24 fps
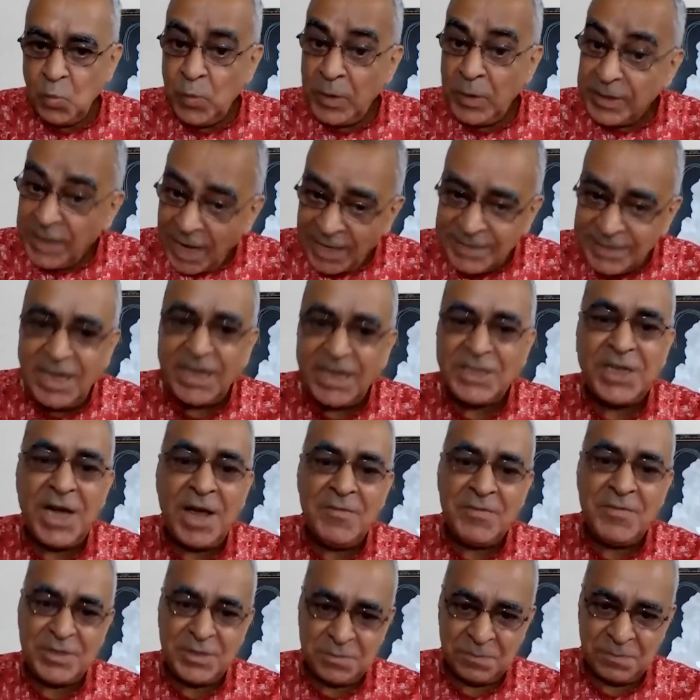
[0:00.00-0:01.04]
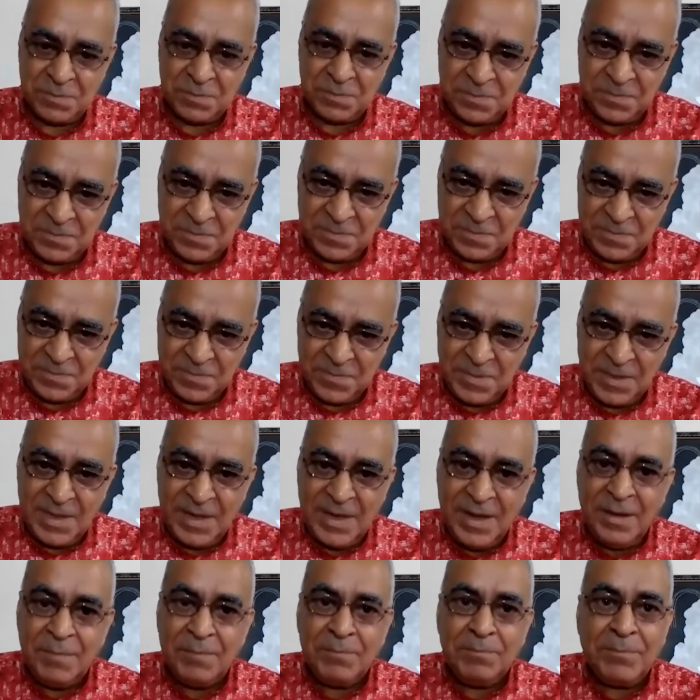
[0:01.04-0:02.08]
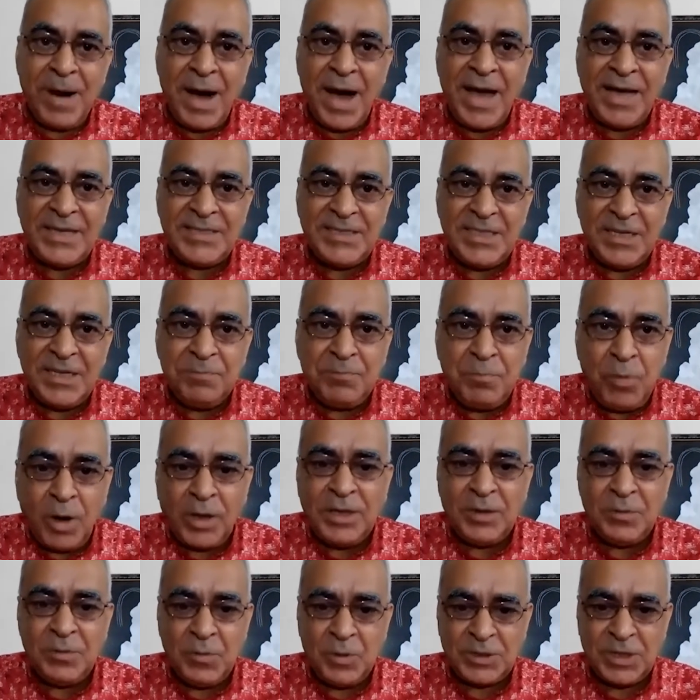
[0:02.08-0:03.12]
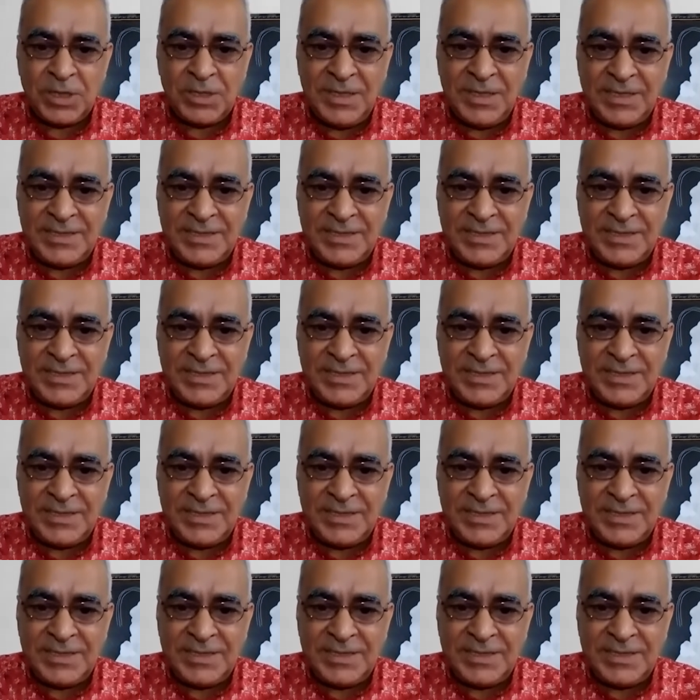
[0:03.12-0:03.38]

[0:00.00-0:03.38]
Vedanta Shaivism. Maya is important question.